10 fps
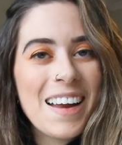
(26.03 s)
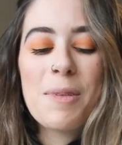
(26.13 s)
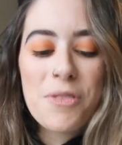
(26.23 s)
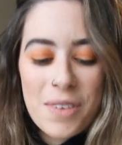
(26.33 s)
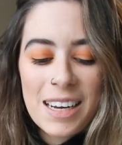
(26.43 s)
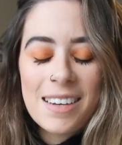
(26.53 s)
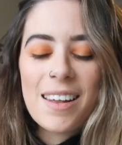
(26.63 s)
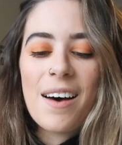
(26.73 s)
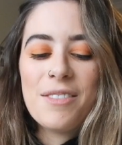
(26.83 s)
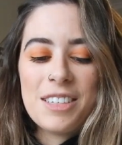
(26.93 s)
I really
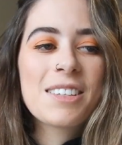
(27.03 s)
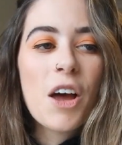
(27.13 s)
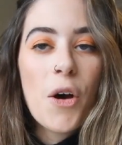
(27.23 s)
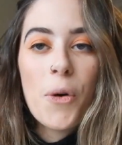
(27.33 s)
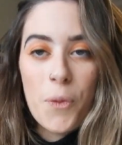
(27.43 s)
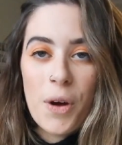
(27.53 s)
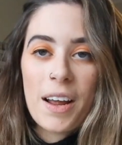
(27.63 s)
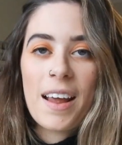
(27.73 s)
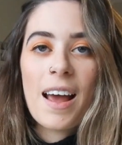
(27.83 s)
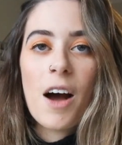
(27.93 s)
love just
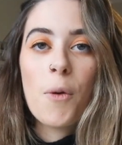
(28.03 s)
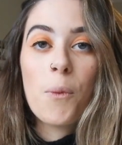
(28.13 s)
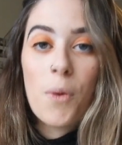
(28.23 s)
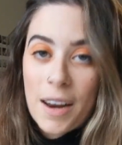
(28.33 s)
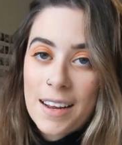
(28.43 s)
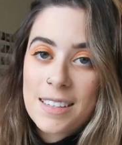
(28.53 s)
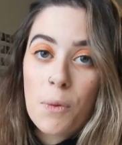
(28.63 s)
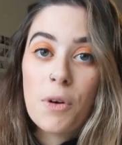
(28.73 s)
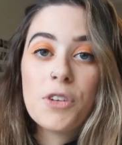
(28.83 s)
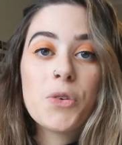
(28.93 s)
working out what it is I
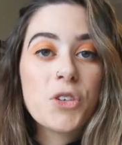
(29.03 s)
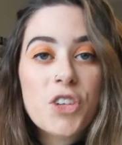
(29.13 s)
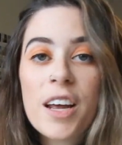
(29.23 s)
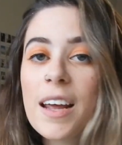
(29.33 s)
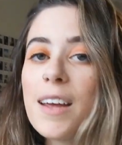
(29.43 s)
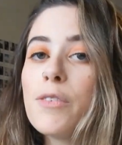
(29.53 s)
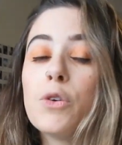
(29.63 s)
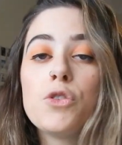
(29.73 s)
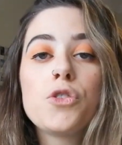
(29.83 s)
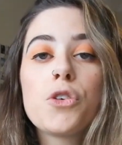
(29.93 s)
want to achieve
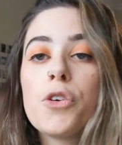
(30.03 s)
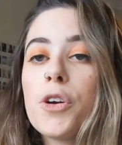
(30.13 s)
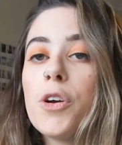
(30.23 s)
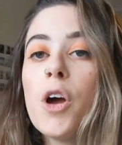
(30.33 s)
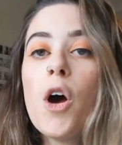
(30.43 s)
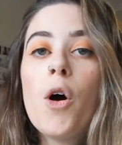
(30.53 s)
or do